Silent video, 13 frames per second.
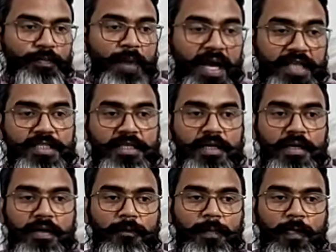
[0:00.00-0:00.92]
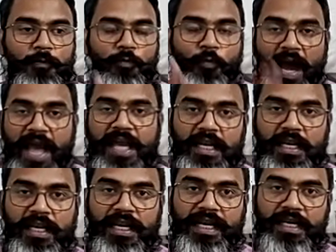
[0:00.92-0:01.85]
But
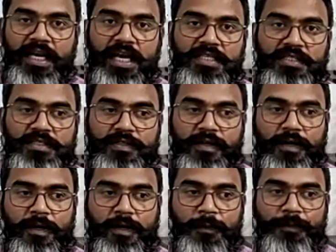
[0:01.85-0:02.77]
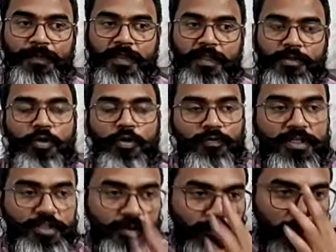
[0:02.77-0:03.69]
while so
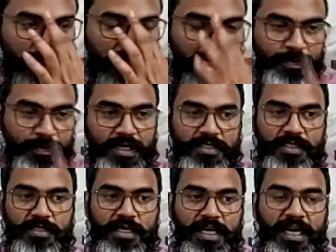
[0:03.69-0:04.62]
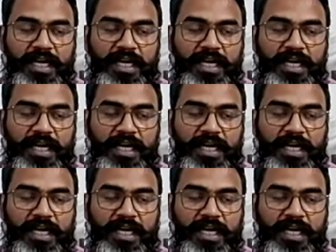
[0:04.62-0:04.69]
first of all, let me address this.